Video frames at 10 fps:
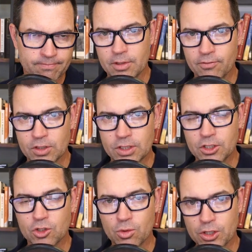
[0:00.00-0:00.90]
If a
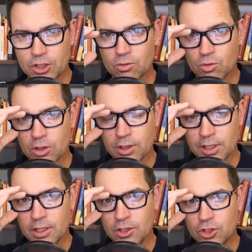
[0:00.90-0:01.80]
situation would
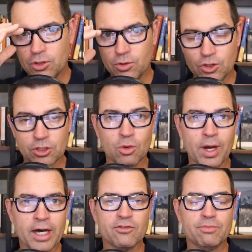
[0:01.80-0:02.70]
lead you to go
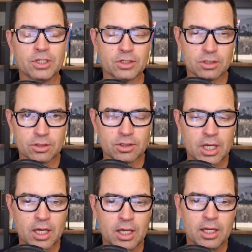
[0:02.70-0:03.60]
out of business,
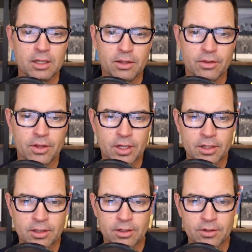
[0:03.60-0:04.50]

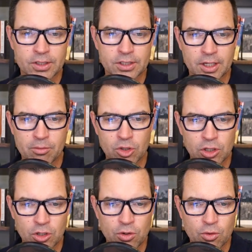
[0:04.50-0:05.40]
then this is a
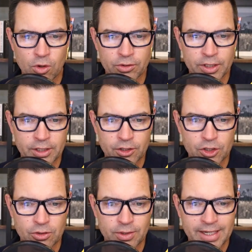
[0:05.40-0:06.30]
below the waterline
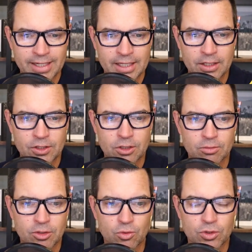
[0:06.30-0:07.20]
issue and it needs to
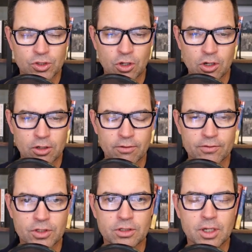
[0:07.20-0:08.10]
be
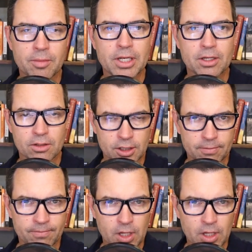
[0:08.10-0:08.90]
resolved immediately.